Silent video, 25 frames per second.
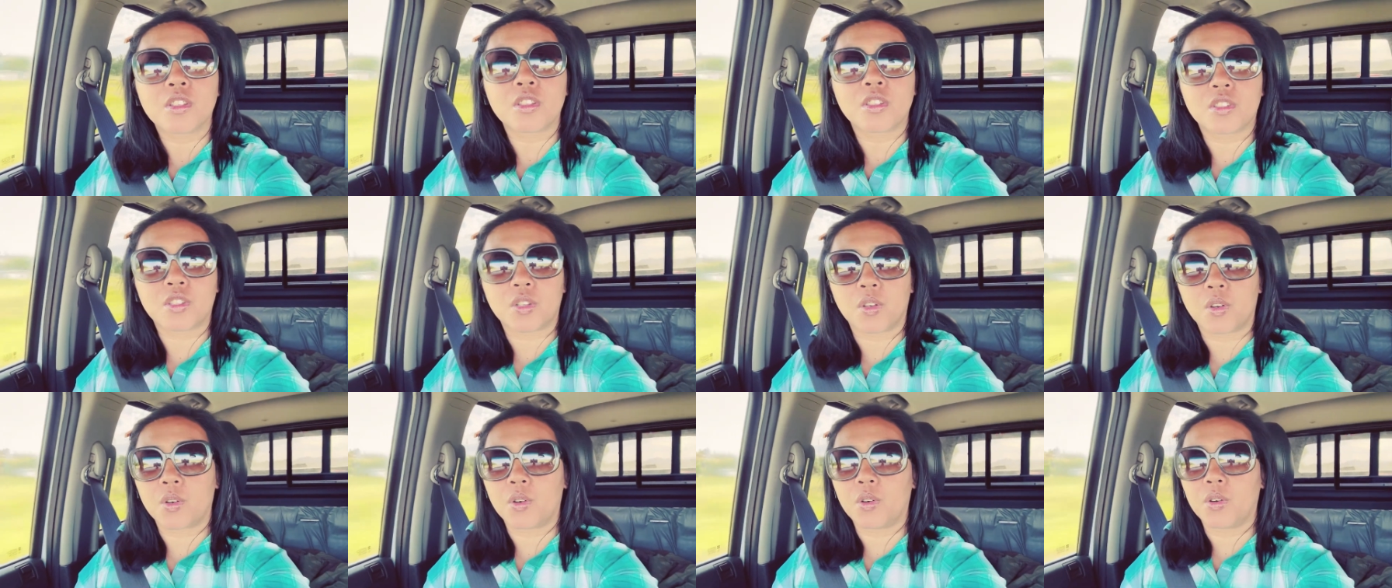
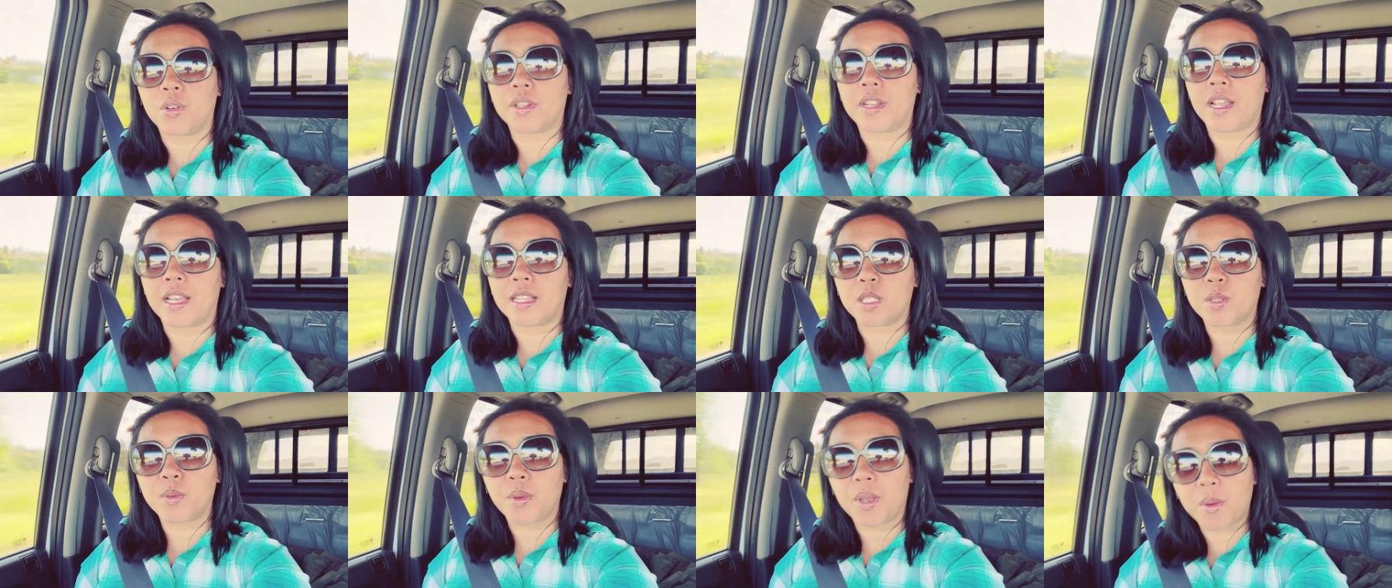so
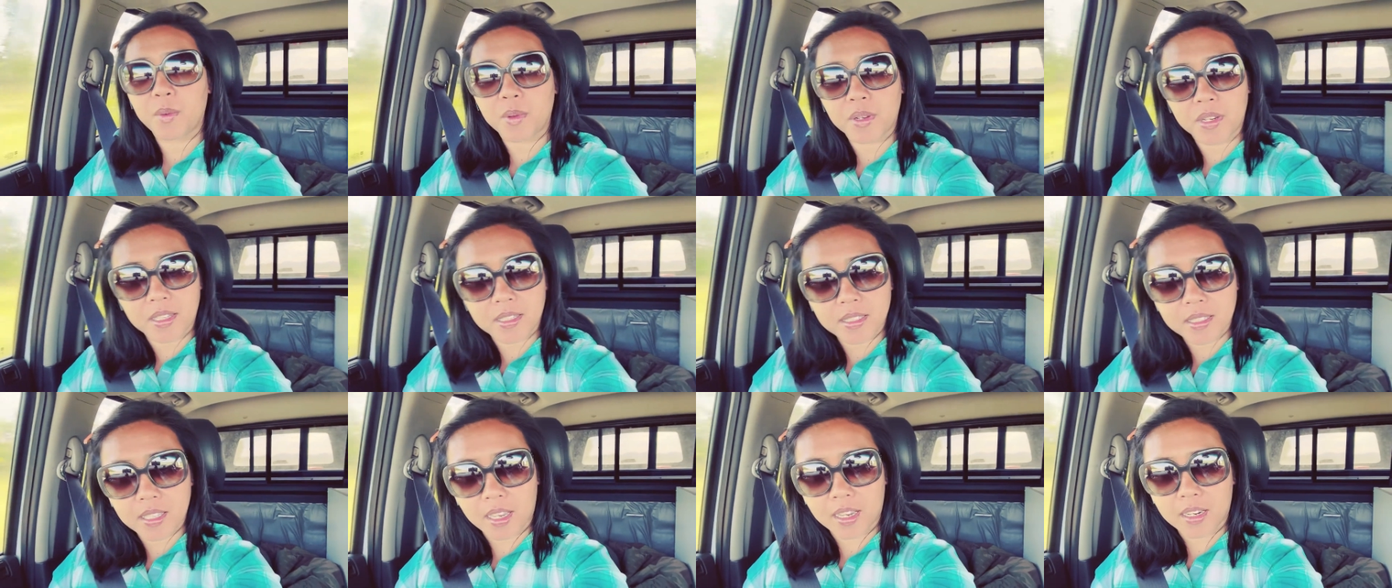that's why we
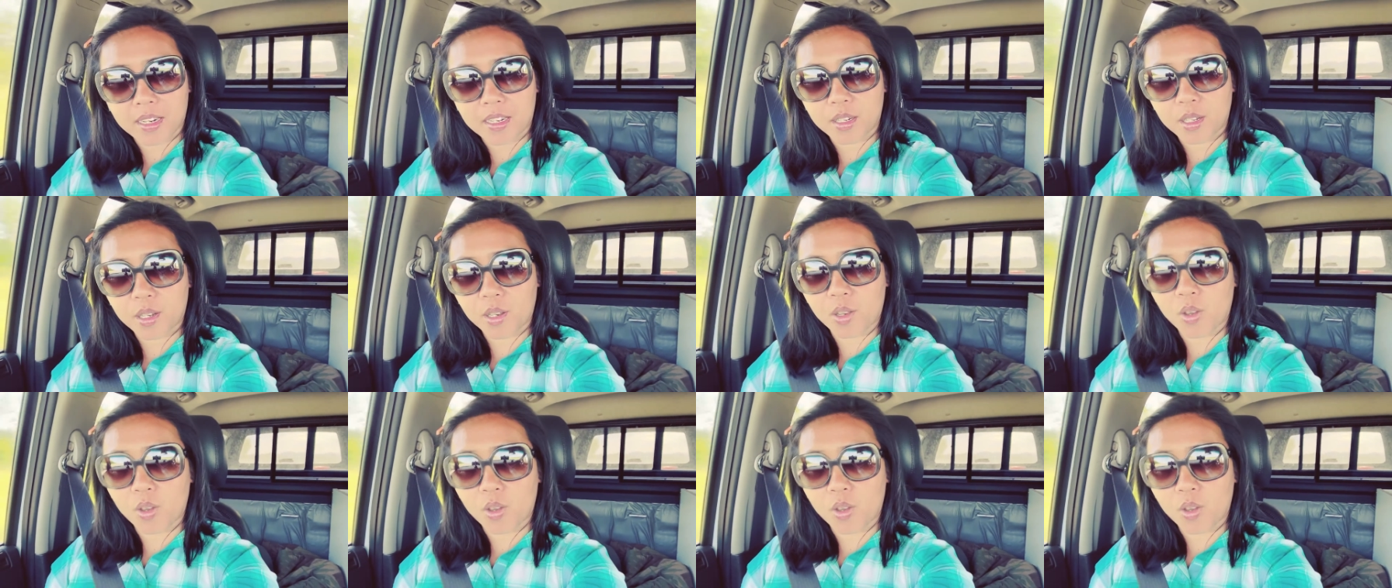decided to